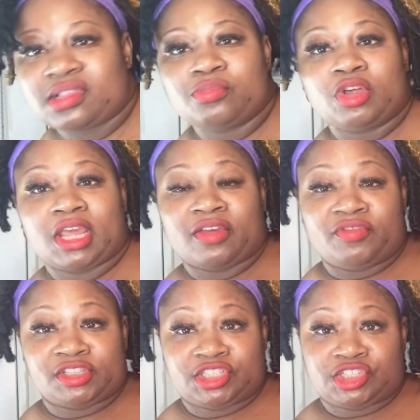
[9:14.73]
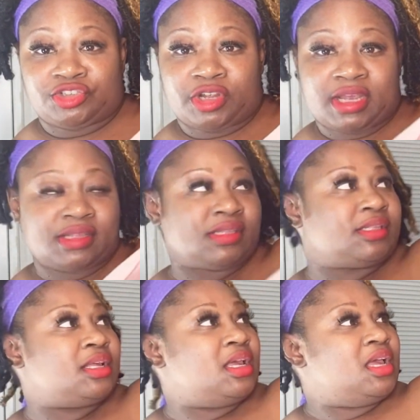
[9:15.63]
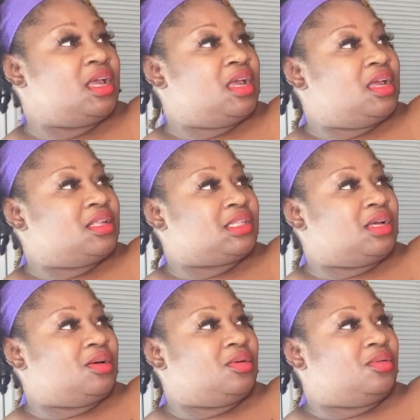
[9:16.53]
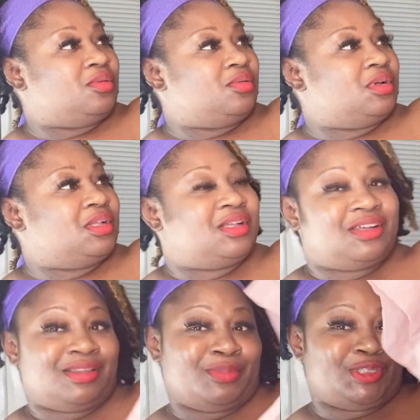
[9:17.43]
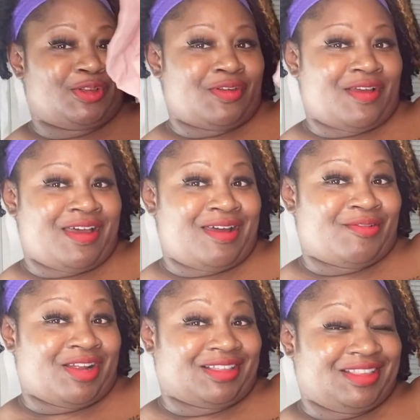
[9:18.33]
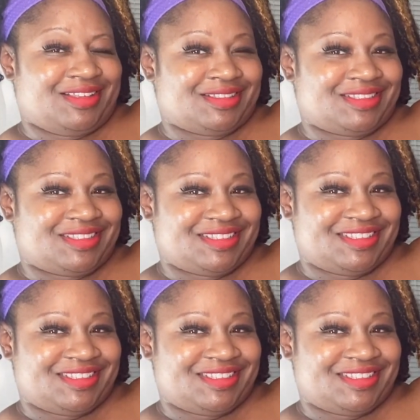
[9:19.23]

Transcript: is more like a vintage dress. So, let me show y'all how I rock this.